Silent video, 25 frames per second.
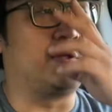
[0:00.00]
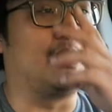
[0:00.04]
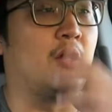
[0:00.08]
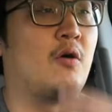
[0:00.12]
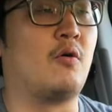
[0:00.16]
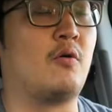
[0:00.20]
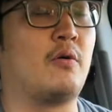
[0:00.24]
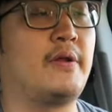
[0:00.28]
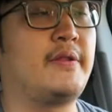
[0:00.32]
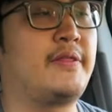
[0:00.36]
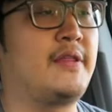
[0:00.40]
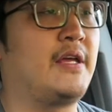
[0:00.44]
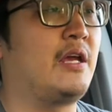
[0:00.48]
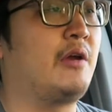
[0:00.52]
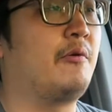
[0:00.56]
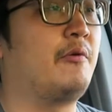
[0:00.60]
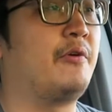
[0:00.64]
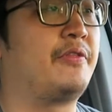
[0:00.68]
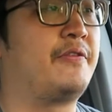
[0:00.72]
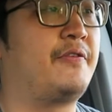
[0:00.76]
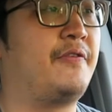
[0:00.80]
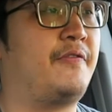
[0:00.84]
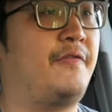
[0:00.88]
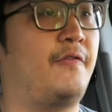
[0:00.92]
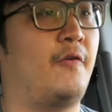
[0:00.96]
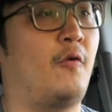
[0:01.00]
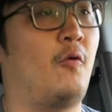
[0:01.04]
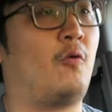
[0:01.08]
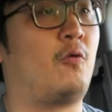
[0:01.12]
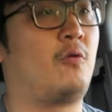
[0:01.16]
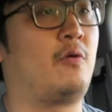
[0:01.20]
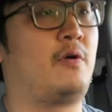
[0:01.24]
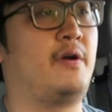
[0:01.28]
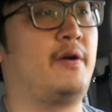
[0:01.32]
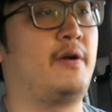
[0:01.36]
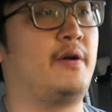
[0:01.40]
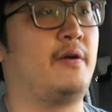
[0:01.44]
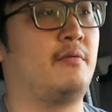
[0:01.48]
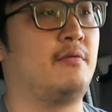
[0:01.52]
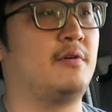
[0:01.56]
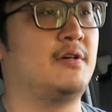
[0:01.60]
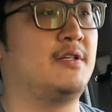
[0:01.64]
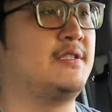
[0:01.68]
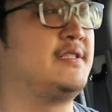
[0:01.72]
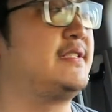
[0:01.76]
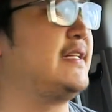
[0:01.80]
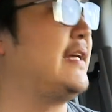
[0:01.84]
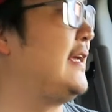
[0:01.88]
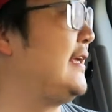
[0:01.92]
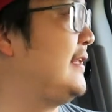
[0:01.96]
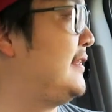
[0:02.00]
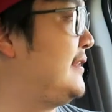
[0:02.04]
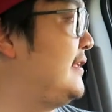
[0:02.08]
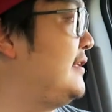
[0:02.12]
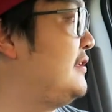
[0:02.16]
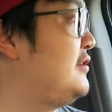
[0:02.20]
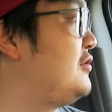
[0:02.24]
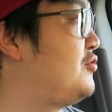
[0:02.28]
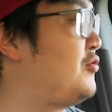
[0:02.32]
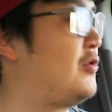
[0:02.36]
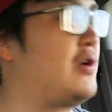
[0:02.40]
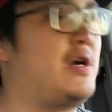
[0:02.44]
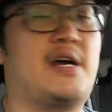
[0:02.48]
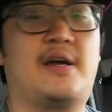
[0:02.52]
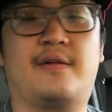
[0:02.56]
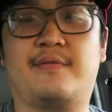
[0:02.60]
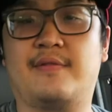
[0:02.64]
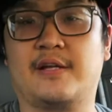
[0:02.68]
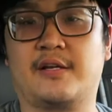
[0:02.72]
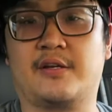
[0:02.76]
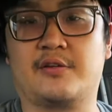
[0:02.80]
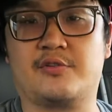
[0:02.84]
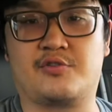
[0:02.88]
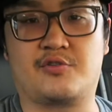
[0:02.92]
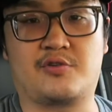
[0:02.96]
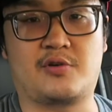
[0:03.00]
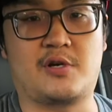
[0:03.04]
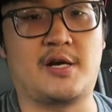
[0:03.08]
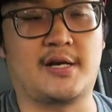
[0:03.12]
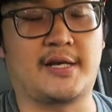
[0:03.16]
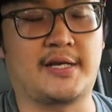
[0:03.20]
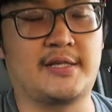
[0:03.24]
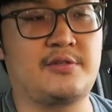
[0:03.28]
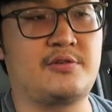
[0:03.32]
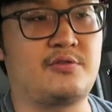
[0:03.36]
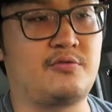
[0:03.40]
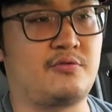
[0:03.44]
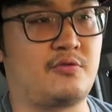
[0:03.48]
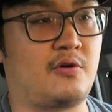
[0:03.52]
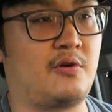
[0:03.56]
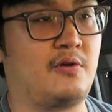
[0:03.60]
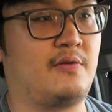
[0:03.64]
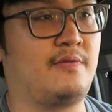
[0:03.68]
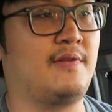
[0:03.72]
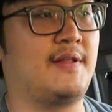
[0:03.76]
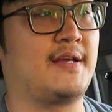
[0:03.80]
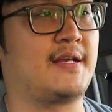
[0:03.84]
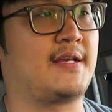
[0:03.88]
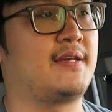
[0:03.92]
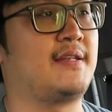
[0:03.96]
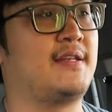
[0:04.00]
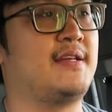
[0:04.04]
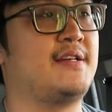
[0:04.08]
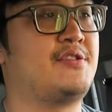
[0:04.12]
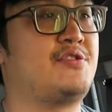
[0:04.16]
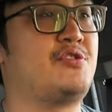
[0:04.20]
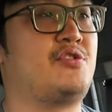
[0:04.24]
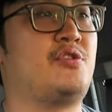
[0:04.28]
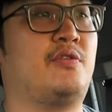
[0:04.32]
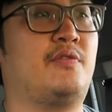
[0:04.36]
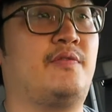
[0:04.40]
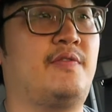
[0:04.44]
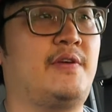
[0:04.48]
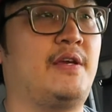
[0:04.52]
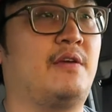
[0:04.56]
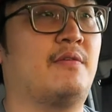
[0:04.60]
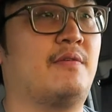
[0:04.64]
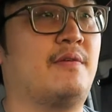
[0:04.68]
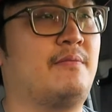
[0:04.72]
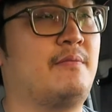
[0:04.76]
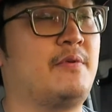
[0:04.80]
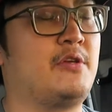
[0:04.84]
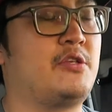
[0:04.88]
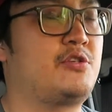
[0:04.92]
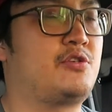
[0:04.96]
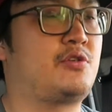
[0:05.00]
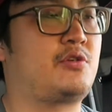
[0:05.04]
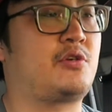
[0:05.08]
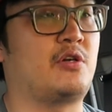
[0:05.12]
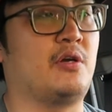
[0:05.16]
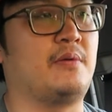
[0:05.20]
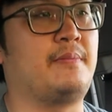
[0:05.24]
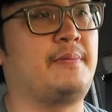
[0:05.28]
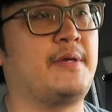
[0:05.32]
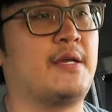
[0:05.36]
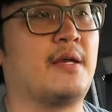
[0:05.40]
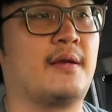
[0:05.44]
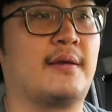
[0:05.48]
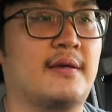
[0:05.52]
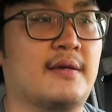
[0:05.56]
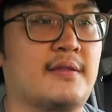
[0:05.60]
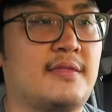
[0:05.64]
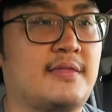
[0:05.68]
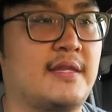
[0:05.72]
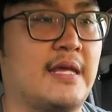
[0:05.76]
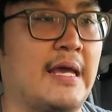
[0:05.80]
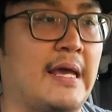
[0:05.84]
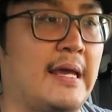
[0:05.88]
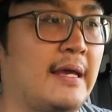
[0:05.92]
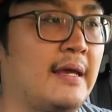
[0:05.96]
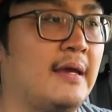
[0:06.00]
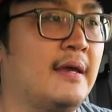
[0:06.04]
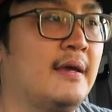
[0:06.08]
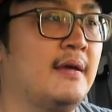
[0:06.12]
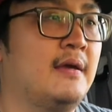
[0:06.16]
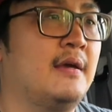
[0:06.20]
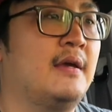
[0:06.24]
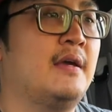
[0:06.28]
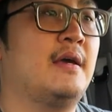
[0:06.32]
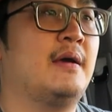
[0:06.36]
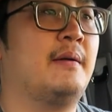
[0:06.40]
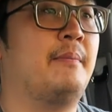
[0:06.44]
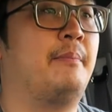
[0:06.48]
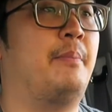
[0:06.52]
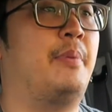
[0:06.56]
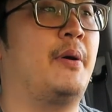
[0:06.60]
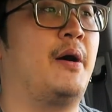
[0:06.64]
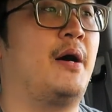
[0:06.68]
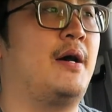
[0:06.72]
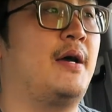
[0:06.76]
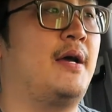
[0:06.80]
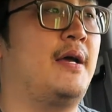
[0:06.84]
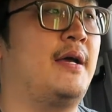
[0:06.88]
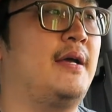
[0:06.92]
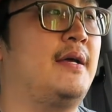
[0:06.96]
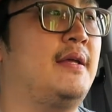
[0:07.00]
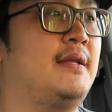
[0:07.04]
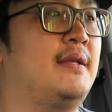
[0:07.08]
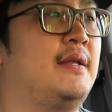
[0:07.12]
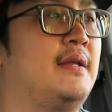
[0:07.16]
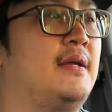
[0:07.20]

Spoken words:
The only thing with Ford was that it didn't drive like a truck. It drove like an SUV, which could be a good thing, but